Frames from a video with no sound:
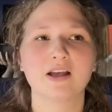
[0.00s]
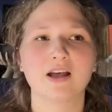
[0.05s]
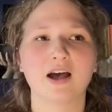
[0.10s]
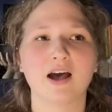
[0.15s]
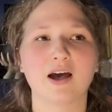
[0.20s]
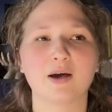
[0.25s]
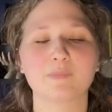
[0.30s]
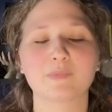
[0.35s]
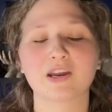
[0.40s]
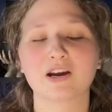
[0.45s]

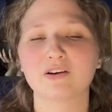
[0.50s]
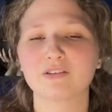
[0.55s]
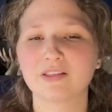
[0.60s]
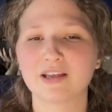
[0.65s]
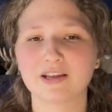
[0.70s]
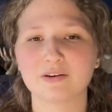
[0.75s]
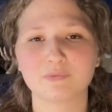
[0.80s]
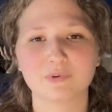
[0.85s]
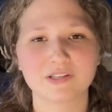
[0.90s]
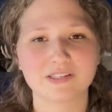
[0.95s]
Um,
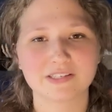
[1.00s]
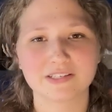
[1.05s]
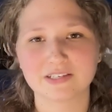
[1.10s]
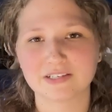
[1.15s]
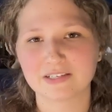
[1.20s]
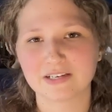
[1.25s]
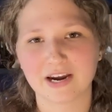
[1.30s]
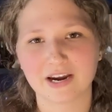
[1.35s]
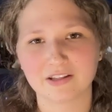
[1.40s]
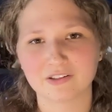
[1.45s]
Caroline runs into
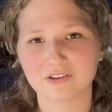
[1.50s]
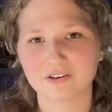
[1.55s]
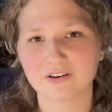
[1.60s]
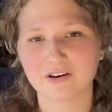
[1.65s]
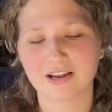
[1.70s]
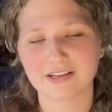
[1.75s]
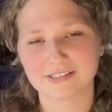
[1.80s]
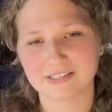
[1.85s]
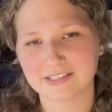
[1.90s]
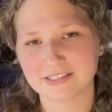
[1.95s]
Tyler
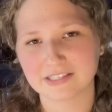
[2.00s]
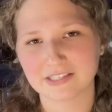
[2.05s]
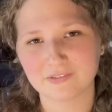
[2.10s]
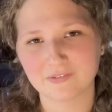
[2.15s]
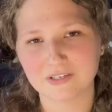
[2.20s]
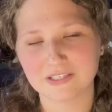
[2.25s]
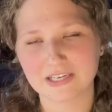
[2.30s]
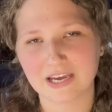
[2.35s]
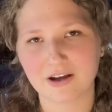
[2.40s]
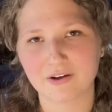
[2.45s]
as he's
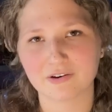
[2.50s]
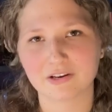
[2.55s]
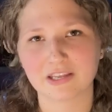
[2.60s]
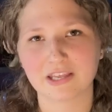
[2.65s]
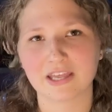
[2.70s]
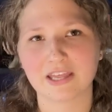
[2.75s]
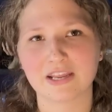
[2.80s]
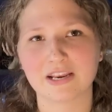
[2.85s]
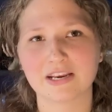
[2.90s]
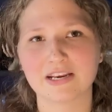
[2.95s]
leaving town
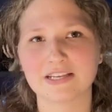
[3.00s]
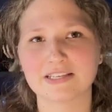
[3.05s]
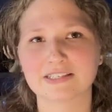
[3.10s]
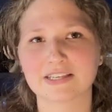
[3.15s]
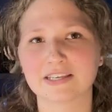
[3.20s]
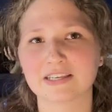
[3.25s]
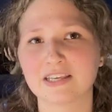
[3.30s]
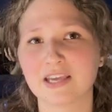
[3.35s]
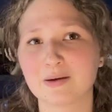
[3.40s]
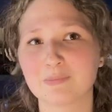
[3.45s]
again, and he's
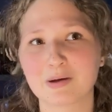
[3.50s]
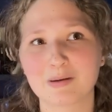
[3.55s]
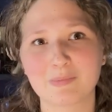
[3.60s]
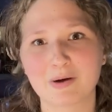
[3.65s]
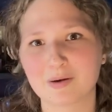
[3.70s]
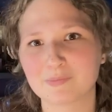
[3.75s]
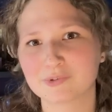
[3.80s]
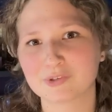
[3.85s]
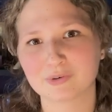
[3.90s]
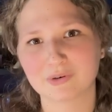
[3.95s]
like, yeah, my
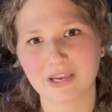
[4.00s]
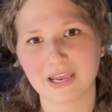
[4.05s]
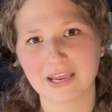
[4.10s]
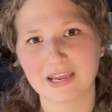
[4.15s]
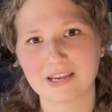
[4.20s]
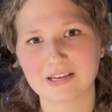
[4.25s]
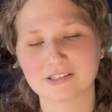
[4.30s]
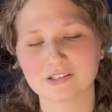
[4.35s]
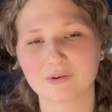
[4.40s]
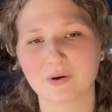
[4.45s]
mom's
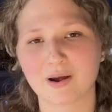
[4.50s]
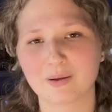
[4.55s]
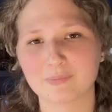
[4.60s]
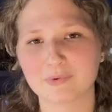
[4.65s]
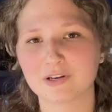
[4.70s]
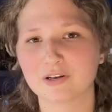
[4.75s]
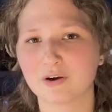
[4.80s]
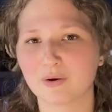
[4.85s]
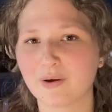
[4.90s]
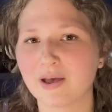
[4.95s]
okay, so I'm going
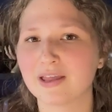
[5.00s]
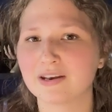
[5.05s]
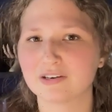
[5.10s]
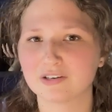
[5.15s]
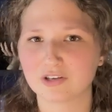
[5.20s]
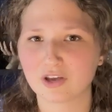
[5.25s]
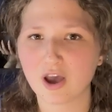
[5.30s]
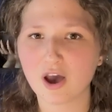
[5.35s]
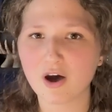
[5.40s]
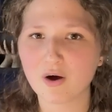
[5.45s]
to go ahead and
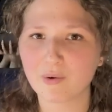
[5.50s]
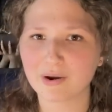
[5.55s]
go.